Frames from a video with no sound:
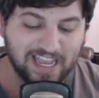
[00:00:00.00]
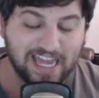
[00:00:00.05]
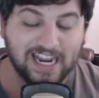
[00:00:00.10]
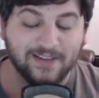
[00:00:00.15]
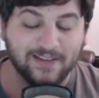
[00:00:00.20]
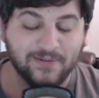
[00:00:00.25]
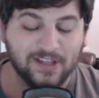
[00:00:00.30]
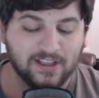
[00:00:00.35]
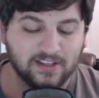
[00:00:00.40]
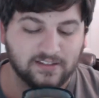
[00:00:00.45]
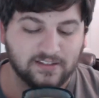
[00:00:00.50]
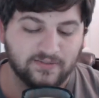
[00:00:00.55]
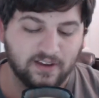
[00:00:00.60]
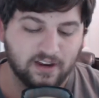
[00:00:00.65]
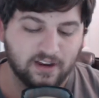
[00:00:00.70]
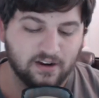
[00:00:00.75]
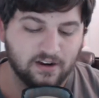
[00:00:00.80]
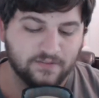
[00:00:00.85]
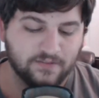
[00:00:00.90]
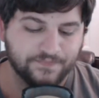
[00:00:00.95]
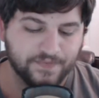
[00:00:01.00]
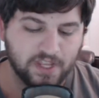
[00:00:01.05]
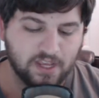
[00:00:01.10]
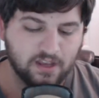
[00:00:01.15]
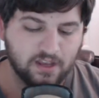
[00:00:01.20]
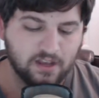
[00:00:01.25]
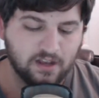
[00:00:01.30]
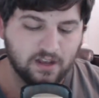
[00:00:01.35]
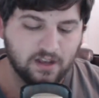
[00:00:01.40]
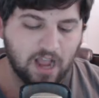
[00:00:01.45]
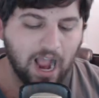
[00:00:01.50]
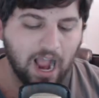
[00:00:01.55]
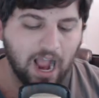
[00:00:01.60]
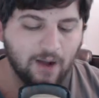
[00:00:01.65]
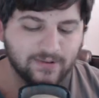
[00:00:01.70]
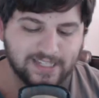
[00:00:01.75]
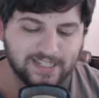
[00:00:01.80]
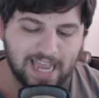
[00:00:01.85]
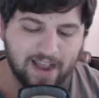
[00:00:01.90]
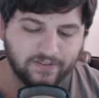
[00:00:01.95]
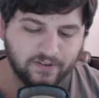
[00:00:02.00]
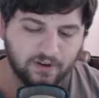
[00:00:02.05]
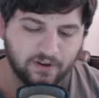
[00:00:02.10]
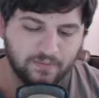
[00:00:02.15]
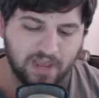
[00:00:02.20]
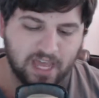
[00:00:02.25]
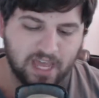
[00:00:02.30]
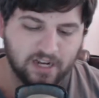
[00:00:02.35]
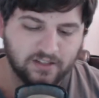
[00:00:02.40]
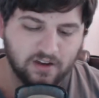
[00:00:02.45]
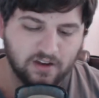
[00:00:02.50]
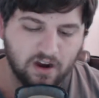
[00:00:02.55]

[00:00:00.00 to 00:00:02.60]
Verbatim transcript: getting me this figure. I was after it, man.